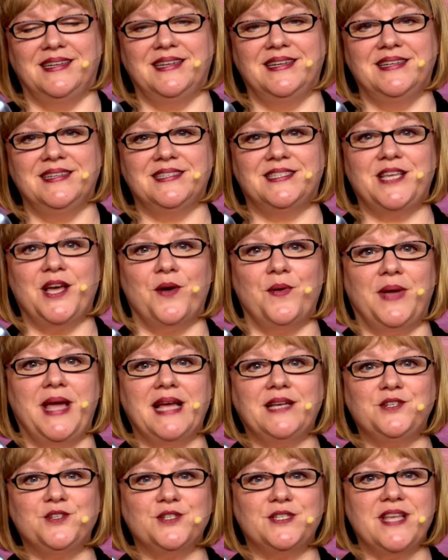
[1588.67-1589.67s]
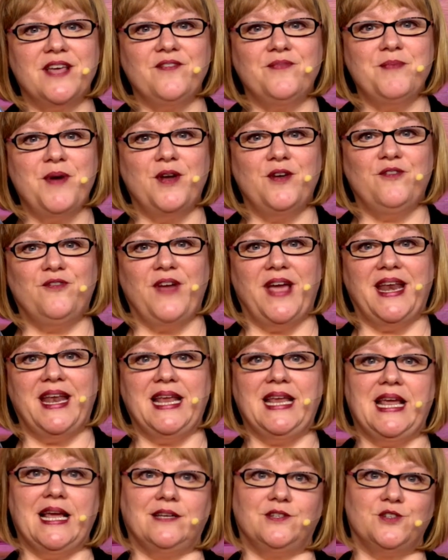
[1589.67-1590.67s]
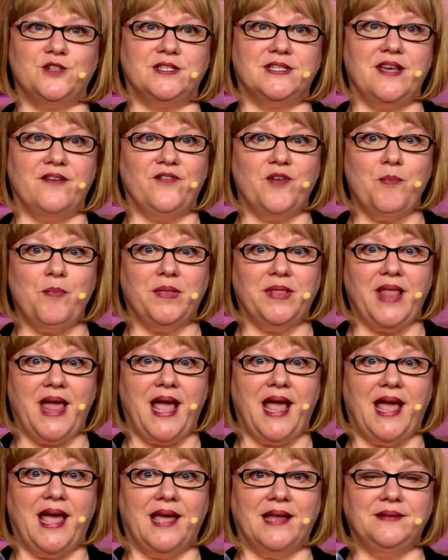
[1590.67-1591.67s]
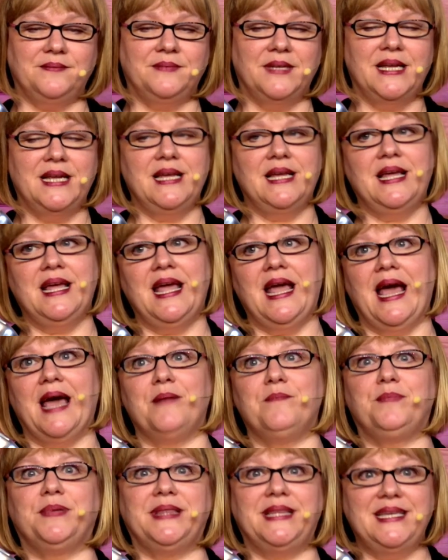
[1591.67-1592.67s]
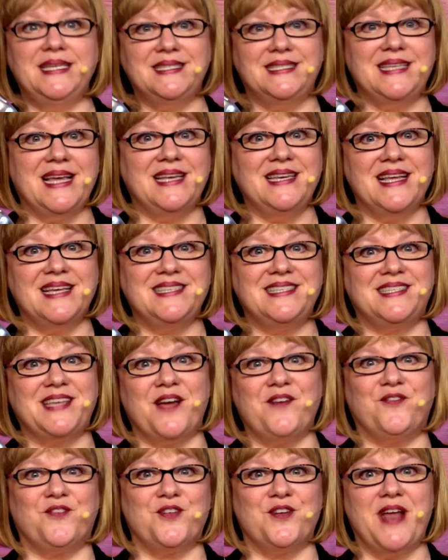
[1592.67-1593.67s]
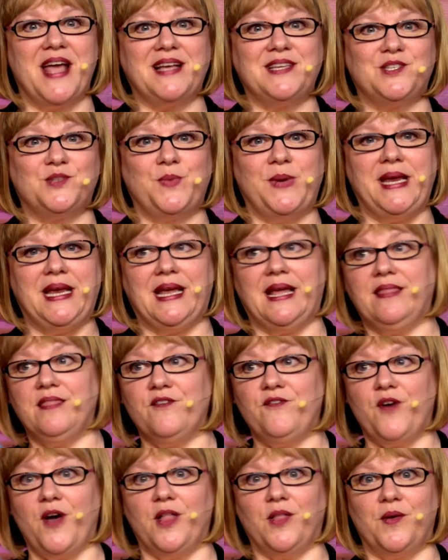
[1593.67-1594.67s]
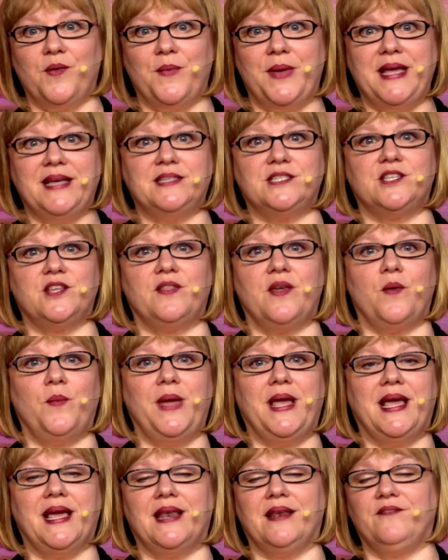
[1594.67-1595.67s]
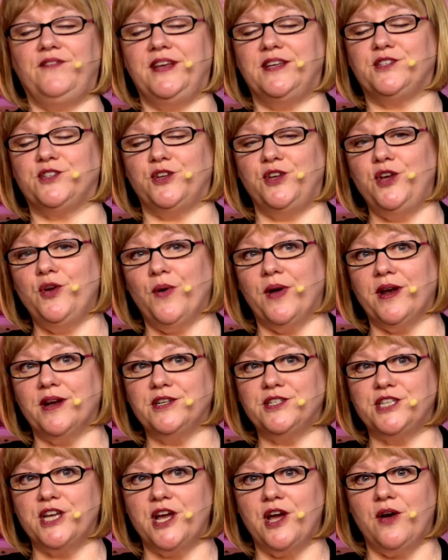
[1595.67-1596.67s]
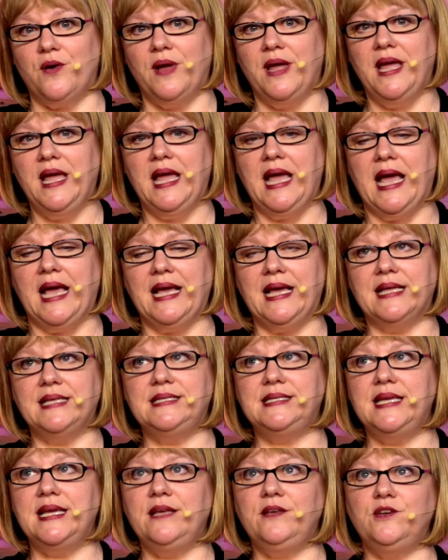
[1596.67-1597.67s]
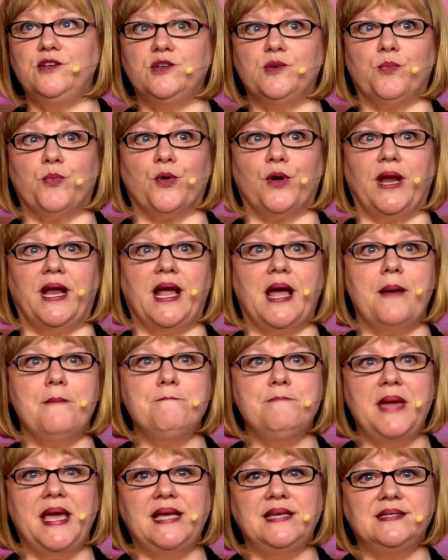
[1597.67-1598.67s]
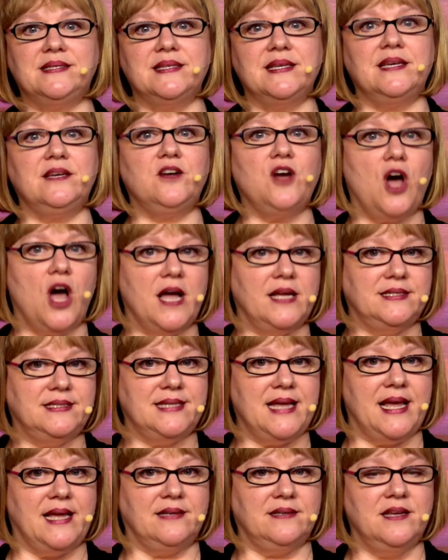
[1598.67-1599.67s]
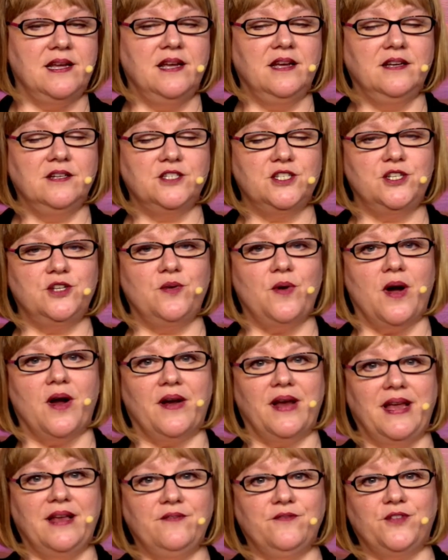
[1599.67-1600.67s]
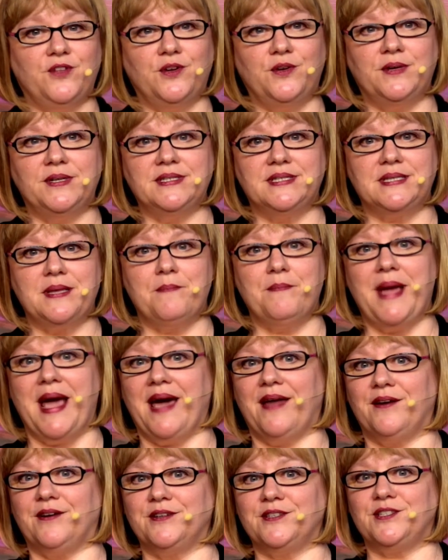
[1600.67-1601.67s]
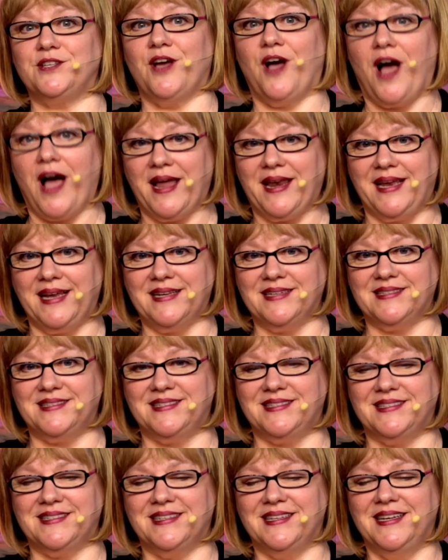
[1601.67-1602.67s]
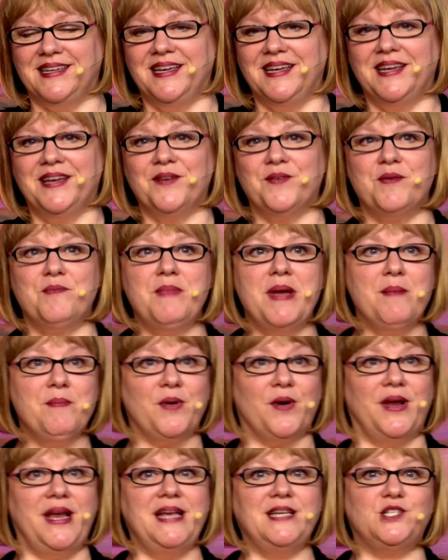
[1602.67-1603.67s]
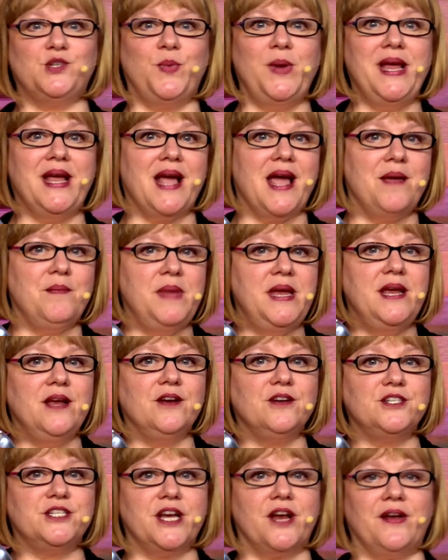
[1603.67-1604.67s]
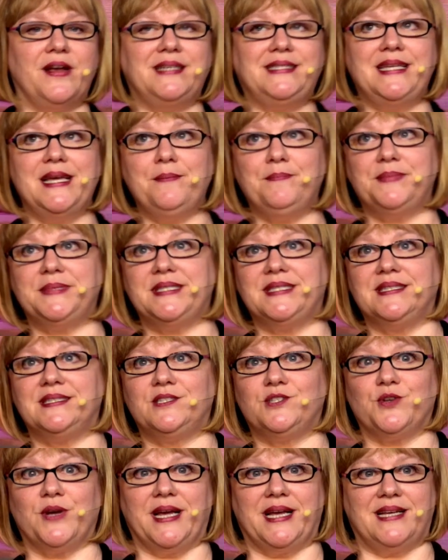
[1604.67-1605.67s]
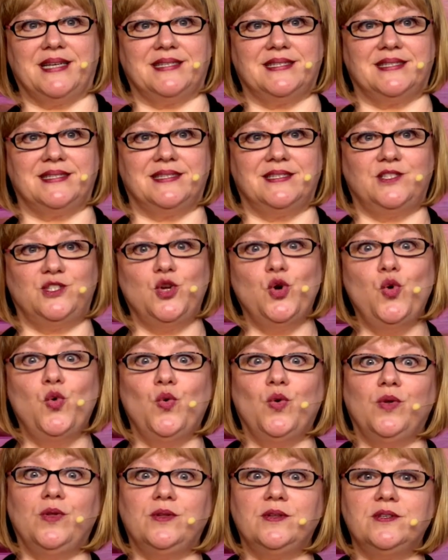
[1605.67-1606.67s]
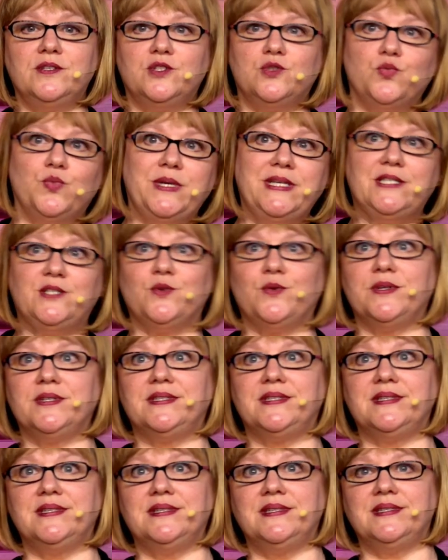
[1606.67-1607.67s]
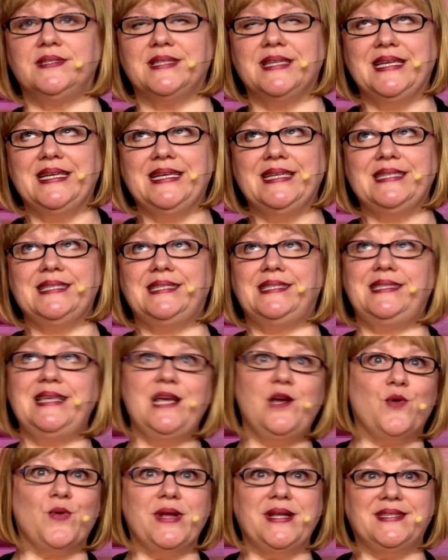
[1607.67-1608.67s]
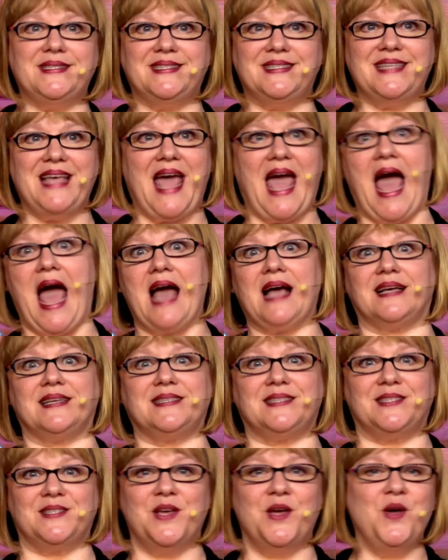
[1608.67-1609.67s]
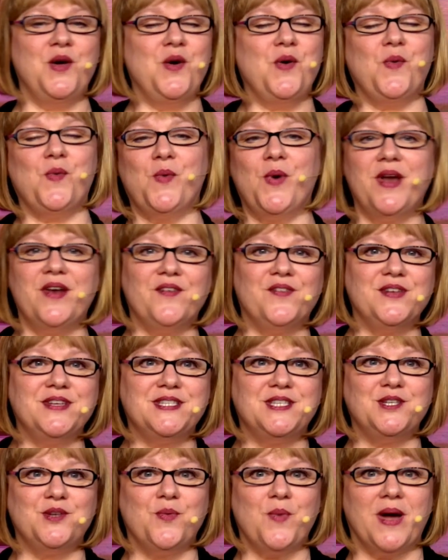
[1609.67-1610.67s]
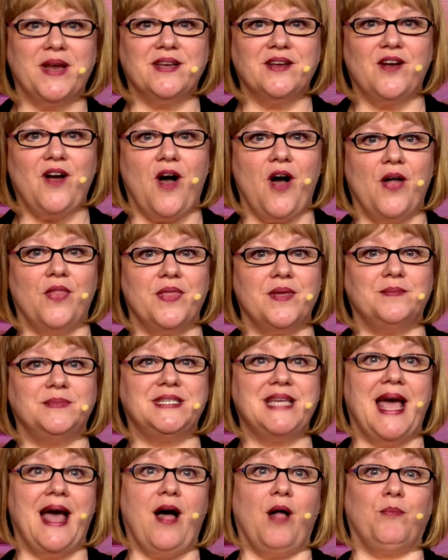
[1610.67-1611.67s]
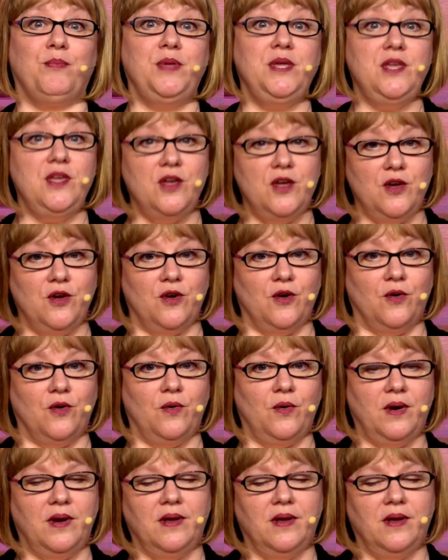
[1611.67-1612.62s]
So get yourself motivated, get yourself a plan, and please send us stuff for next week and the following week so that we can feature you on our show and continue to bring amazing content to our Influence Matters audience. Remember, each week I'm here sharing tips, tricks, tools, resources, secrets, hacks, whatever it is that you want to call them, to help you